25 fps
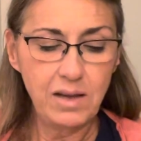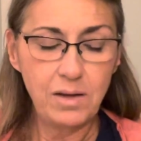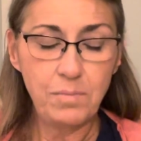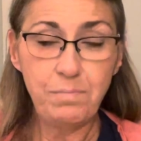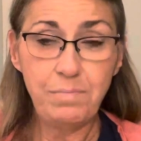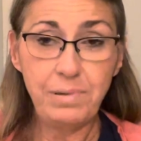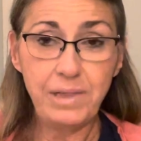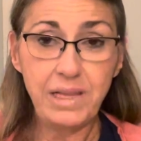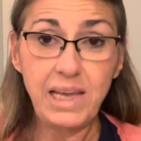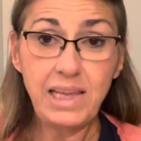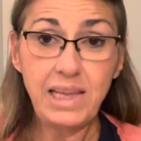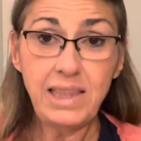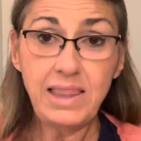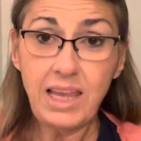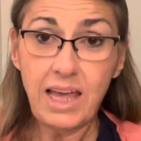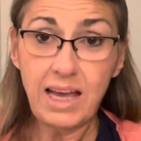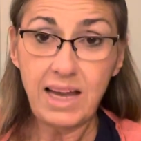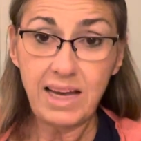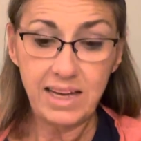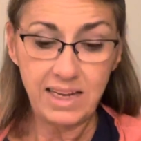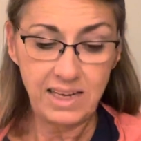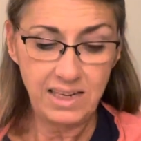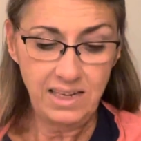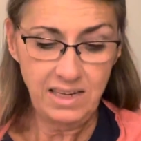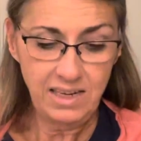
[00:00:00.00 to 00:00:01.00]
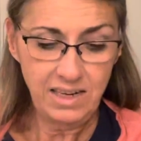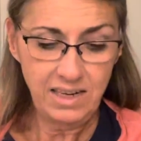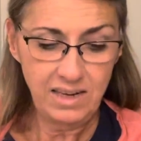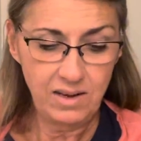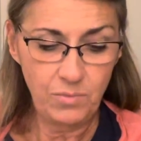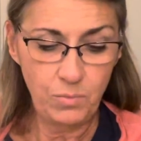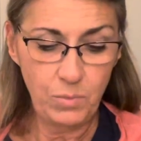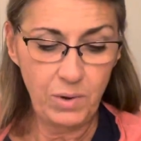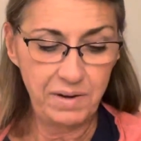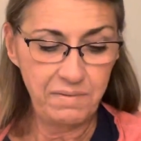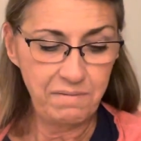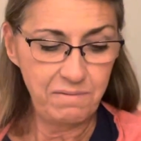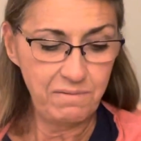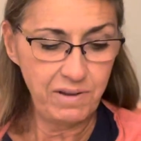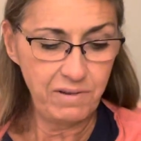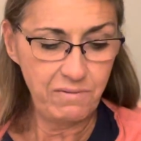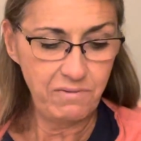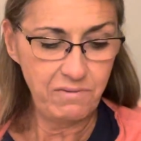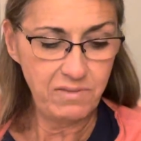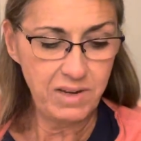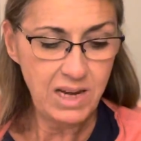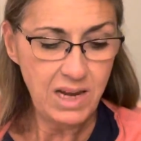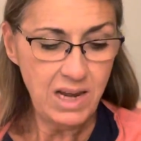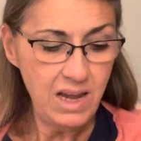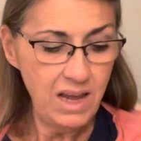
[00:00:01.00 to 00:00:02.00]
bloodline
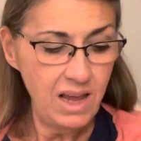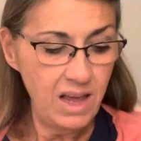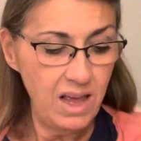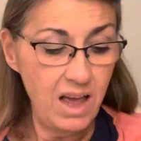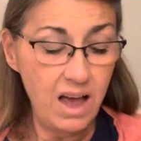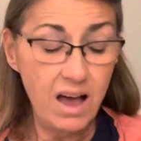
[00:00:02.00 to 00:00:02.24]
150,